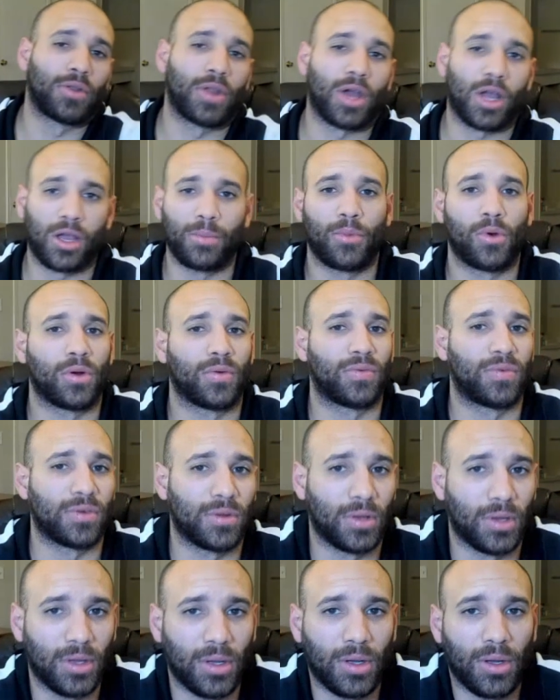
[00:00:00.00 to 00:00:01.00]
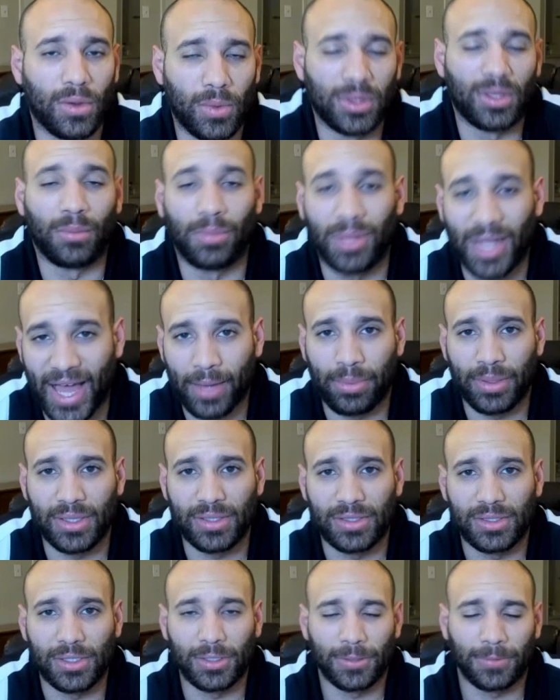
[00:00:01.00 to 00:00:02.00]
Nakamura with the black
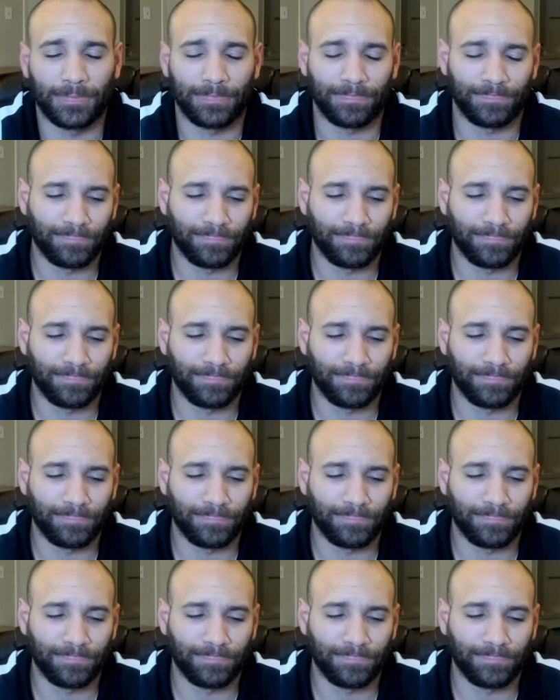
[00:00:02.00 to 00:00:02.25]
pieces.